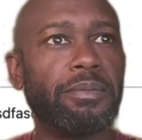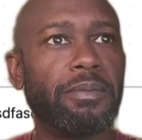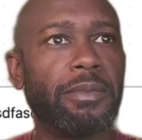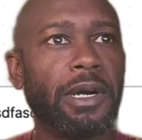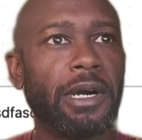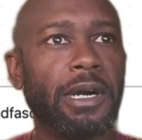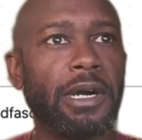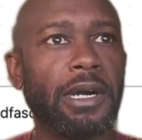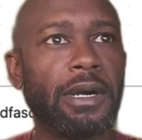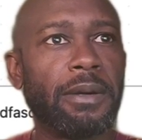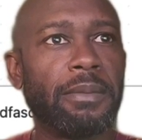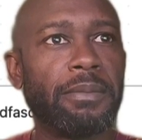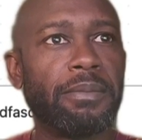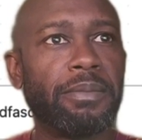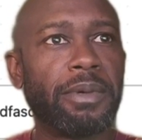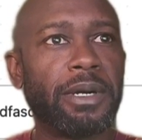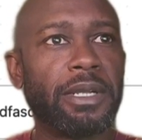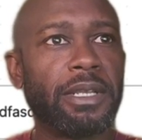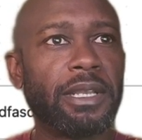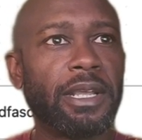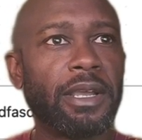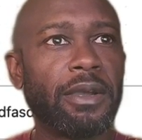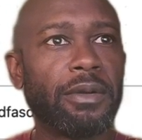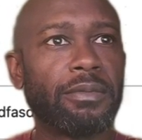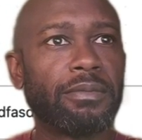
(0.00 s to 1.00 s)
um,
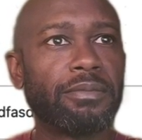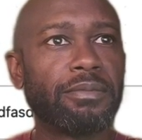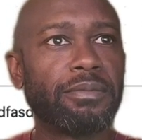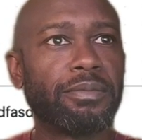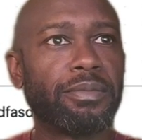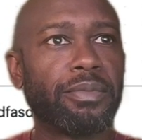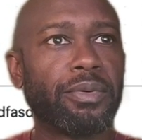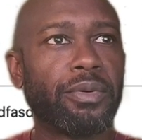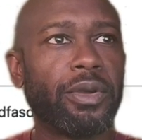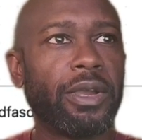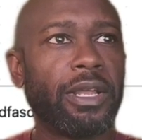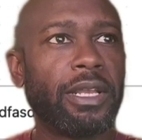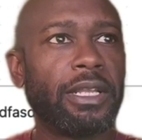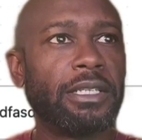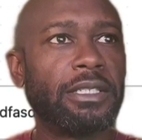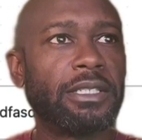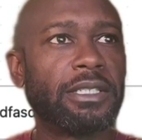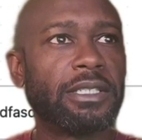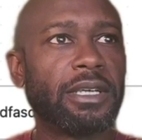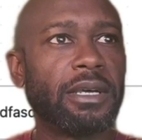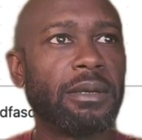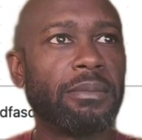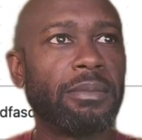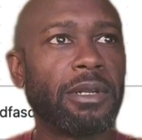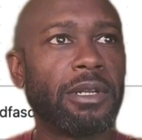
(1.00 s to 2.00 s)
but they're pretty
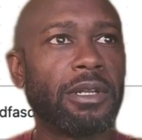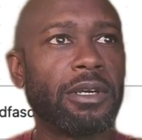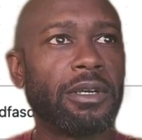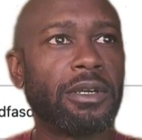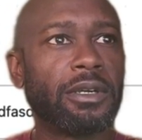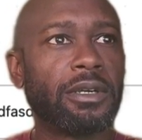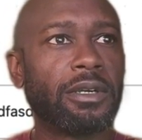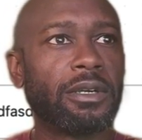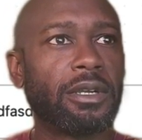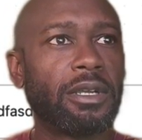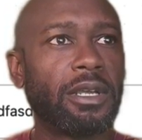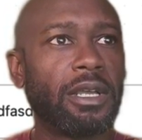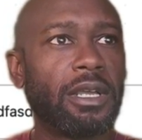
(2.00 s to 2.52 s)
similar.